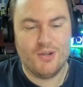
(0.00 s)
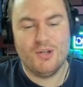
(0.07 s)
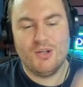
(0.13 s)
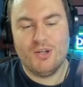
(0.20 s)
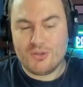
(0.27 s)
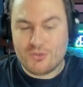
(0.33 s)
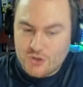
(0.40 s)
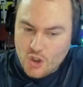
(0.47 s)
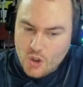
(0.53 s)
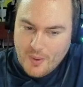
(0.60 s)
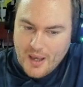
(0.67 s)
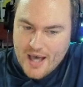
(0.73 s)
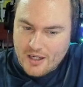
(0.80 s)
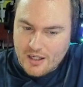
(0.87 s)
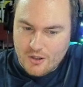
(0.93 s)

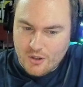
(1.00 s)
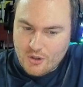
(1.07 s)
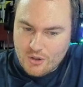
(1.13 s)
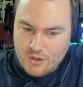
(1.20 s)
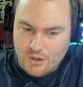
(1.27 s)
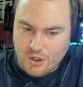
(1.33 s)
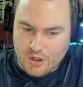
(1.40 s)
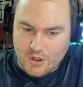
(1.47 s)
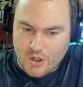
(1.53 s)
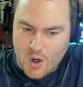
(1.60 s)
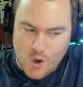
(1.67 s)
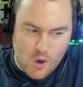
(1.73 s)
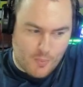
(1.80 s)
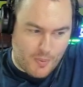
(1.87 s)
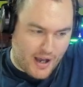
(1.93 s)
Zubat,
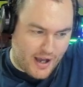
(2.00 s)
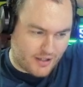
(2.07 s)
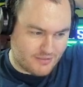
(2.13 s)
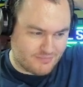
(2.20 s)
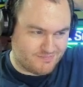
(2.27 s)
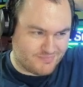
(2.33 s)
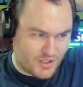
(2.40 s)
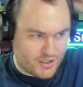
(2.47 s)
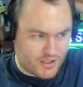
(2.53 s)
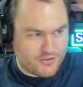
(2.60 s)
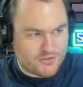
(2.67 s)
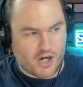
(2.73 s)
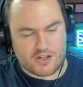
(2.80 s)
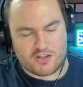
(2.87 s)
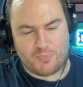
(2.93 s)
Golbat. I'm gonna
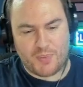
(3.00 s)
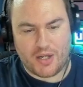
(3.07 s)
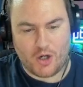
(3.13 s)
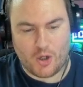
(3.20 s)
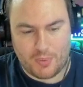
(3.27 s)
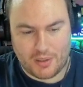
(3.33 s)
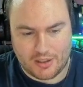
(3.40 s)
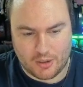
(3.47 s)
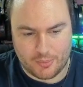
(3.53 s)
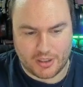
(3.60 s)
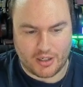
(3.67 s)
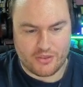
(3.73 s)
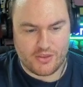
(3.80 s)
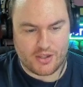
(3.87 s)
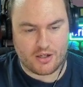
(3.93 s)
start speeding up a little bit,
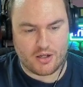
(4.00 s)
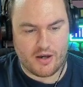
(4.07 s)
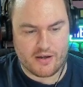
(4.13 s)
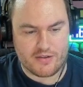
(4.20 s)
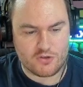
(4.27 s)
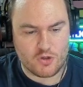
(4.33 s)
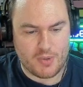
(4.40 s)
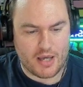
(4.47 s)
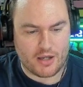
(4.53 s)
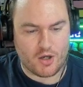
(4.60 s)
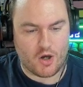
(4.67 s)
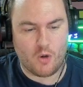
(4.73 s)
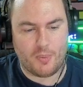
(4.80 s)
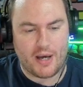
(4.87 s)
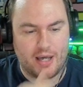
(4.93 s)
I think, guys. Zubat,
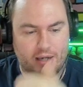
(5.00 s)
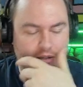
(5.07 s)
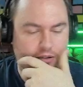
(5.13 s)
Golbat.